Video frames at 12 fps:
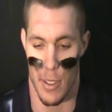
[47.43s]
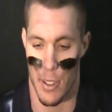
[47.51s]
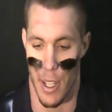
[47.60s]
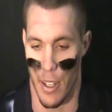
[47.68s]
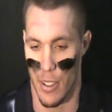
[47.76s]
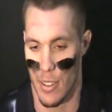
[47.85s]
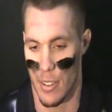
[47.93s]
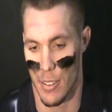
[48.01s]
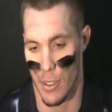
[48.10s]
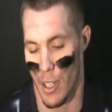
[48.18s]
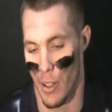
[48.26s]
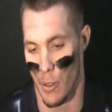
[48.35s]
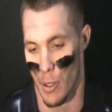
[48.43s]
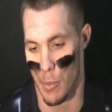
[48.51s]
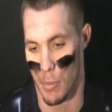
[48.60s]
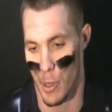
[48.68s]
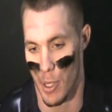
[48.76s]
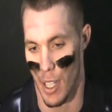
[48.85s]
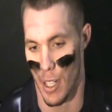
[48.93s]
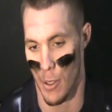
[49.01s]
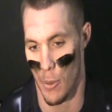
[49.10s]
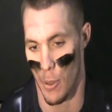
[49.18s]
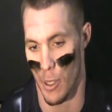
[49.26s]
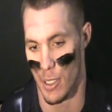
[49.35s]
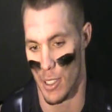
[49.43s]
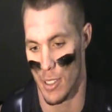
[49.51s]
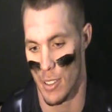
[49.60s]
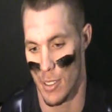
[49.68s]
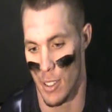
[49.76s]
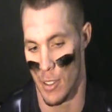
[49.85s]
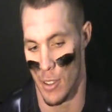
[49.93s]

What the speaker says: you can't really put that into words.